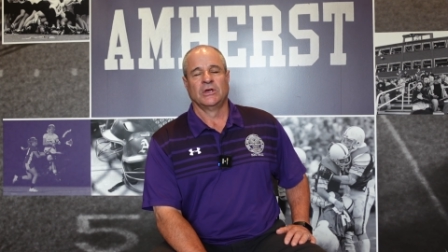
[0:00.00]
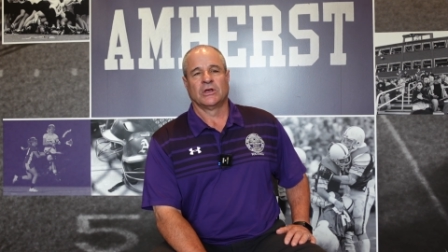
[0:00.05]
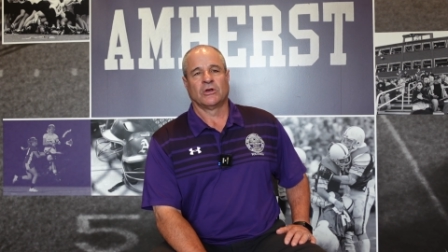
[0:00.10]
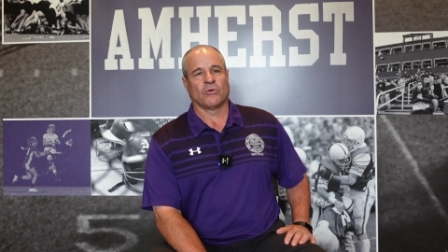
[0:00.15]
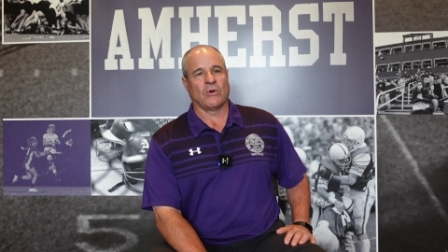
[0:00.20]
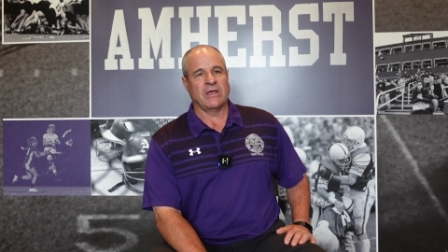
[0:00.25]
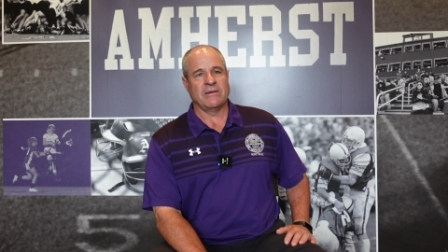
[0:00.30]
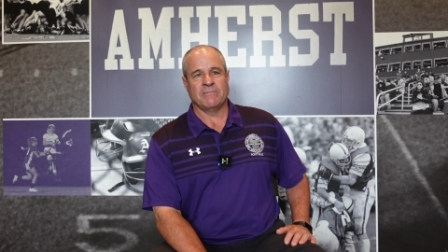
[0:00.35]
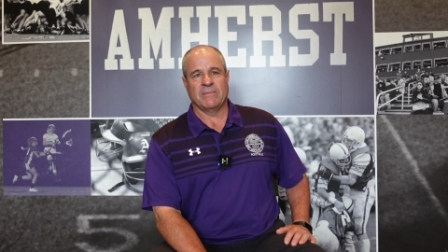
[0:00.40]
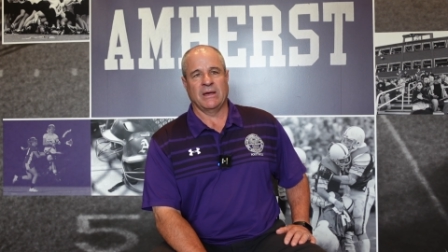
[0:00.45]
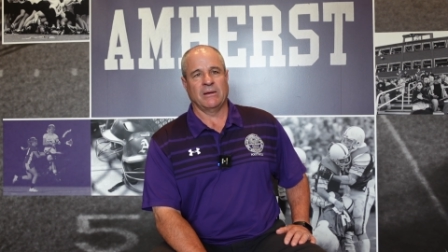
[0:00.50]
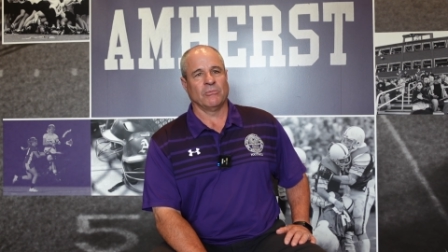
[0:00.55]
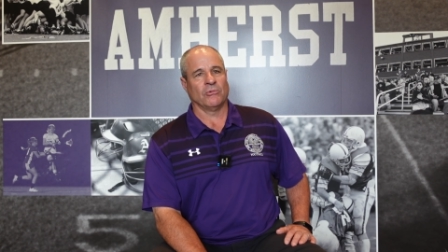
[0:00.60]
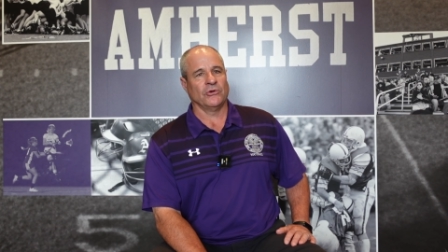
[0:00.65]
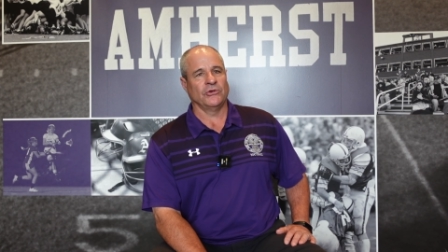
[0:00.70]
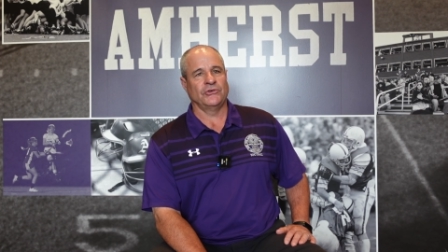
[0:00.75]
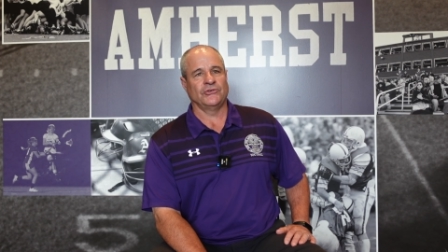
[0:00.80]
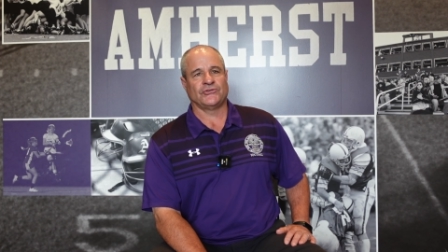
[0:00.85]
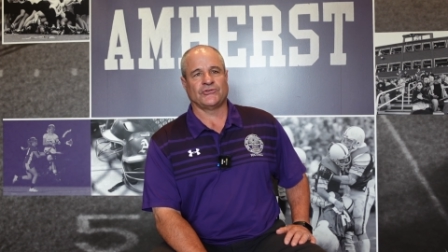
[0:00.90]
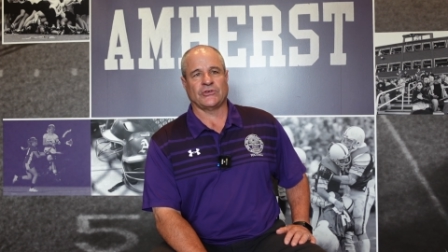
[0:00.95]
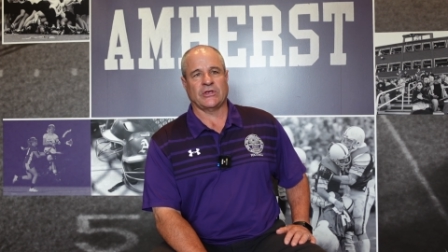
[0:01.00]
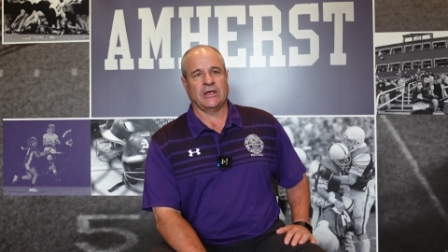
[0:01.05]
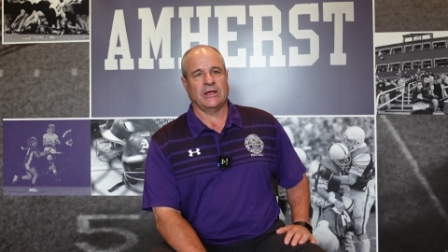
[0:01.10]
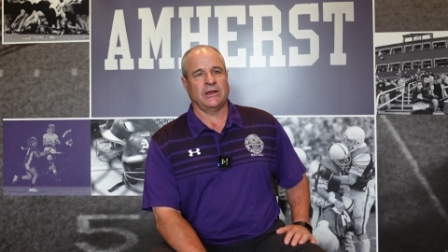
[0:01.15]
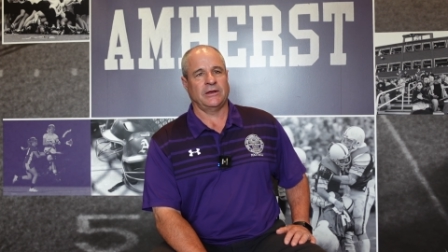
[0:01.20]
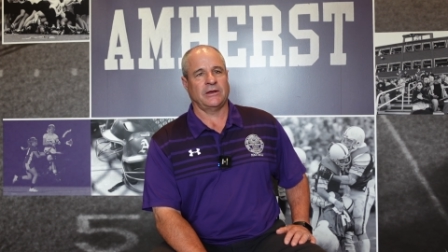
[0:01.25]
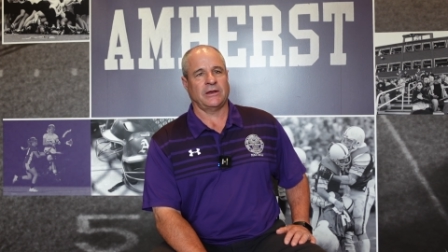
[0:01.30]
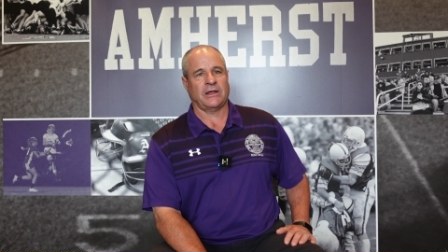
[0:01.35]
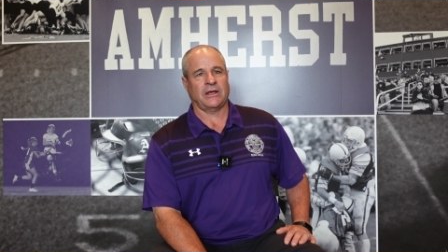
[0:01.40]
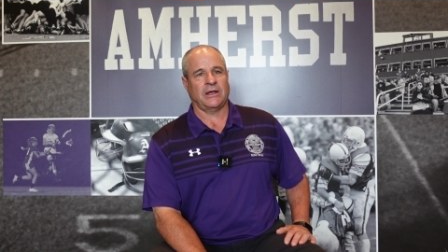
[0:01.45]
great memories
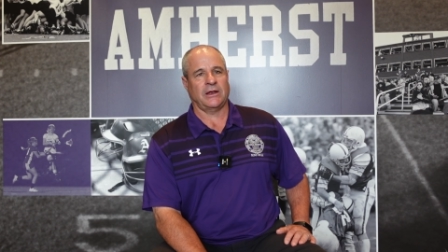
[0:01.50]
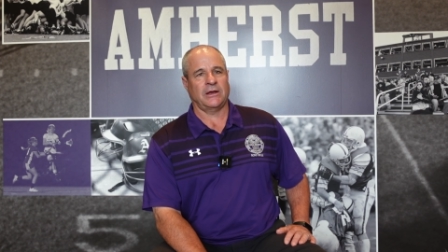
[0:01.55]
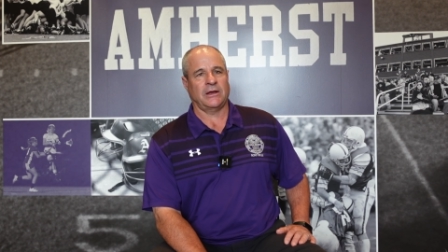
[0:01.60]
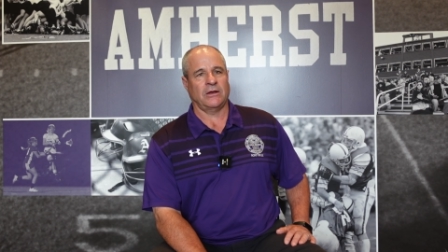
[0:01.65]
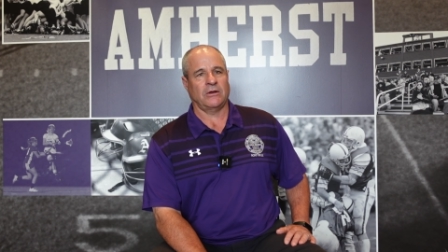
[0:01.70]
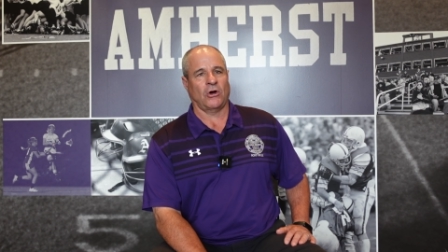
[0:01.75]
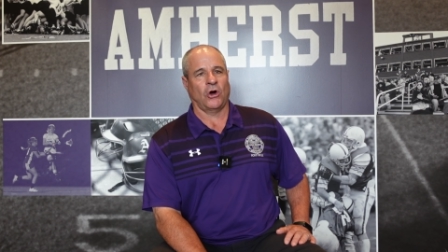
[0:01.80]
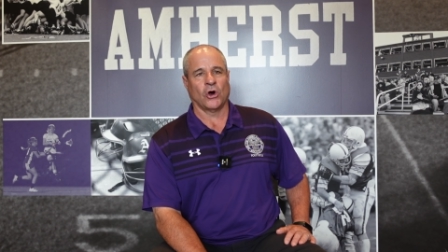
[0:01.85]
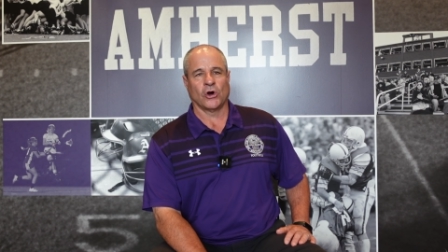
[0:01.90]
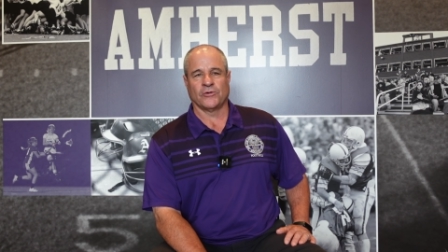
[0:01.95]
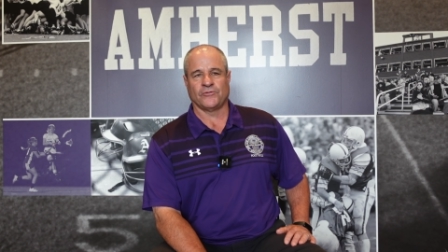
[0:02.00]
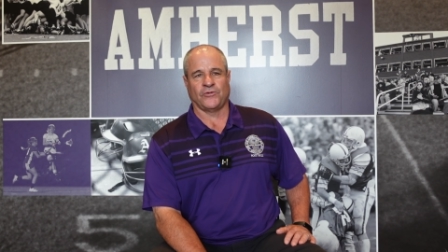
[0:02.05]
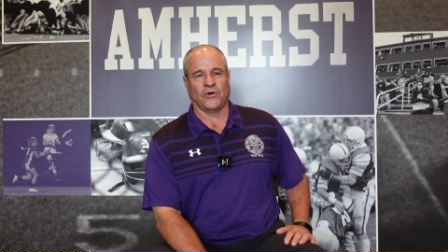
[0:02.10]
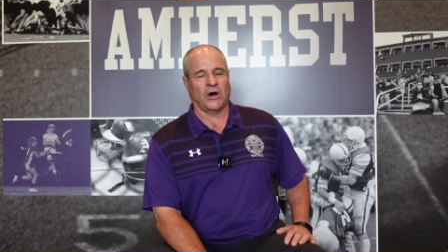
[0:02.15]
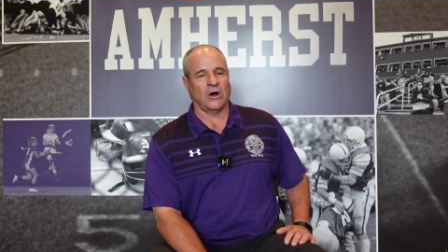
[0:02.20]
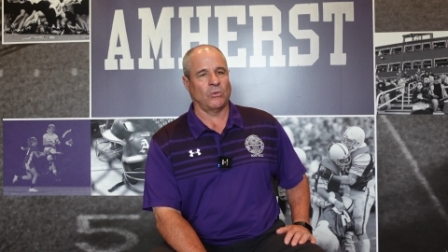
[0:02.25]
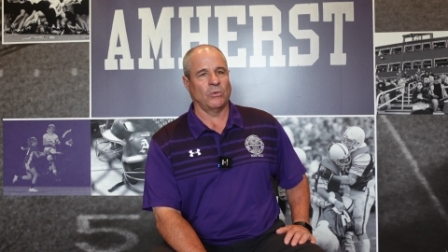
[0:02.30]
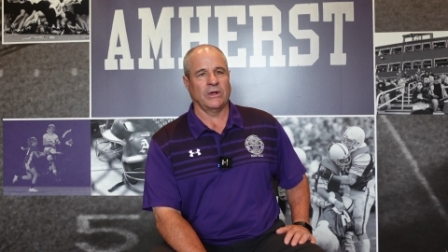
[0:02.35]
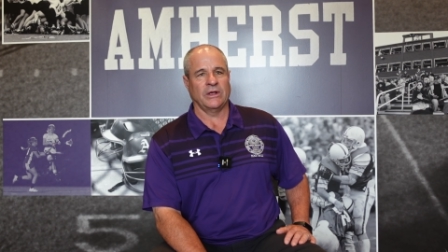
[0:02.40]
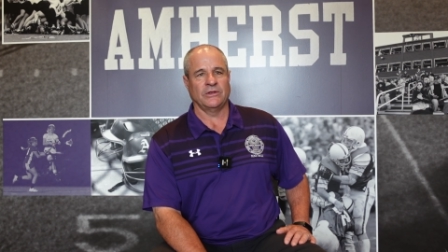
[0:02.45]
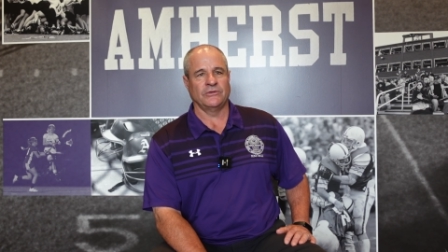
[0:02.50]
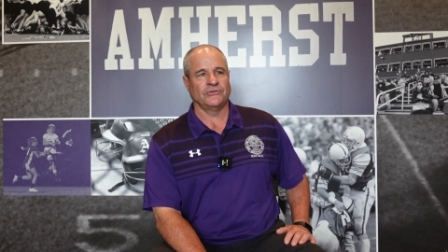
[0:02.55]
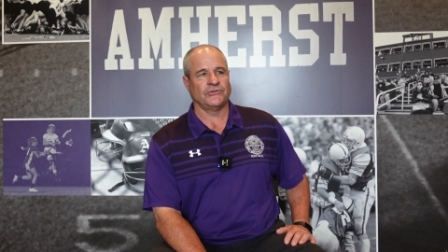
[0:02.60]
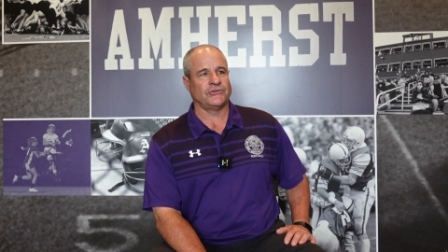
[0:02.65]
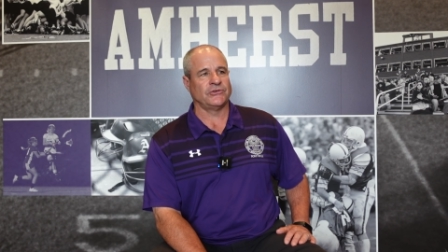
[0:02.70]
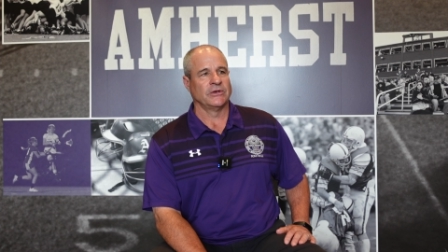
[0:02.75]
and hard fought wins.